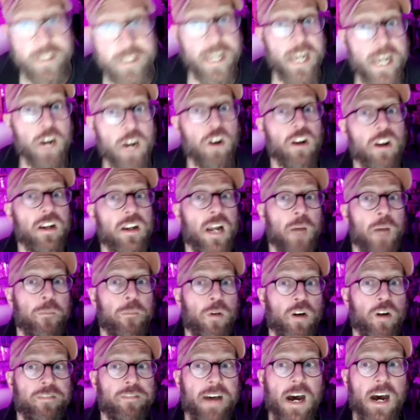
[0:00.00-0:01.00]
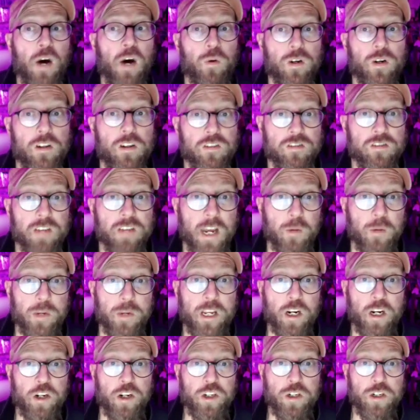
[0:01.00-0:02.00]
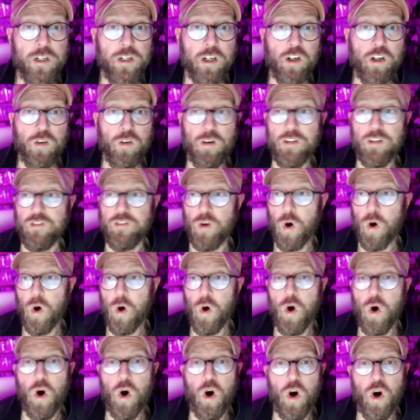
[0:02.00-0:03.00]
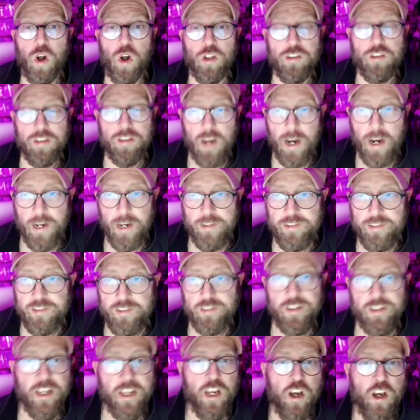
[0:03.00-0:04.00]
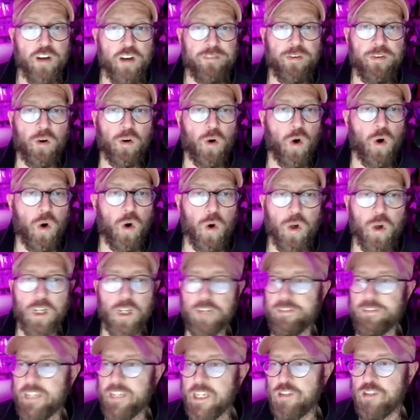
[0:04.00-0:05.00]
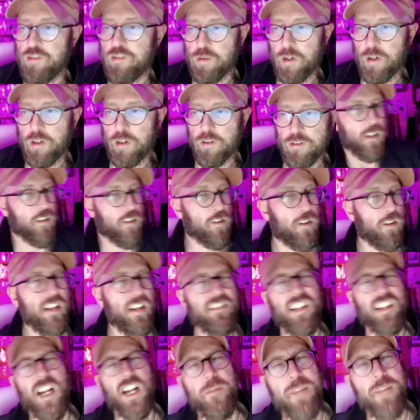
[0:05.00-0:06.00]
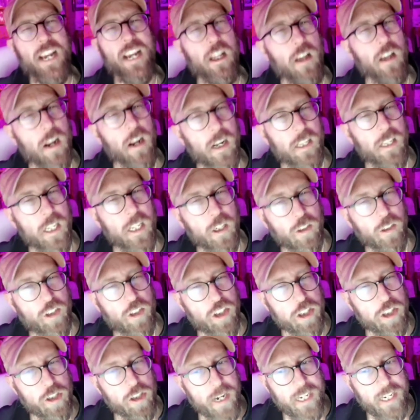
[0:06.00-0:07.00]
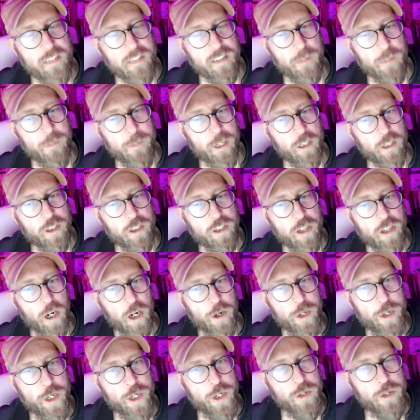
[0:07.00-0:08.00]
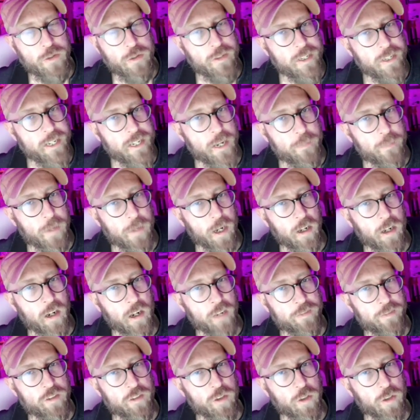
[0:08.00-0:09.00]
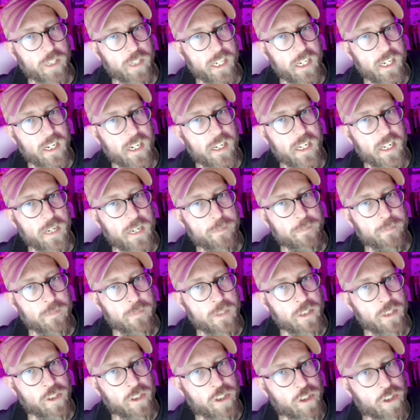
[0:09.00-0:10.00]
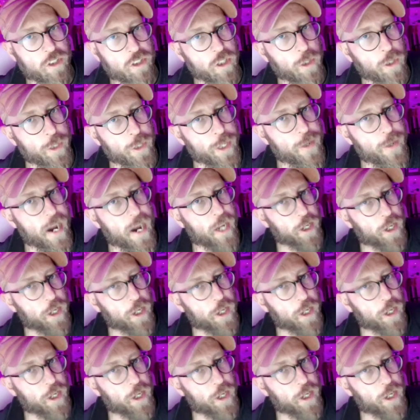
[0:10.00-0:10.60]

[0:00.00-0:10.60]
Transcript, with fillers: their number of hours. And we're gonna do it across all tasks for all of these roles. So there's gonna be a lot of little tricks I'm gonna show you, but enough talking, let me show you how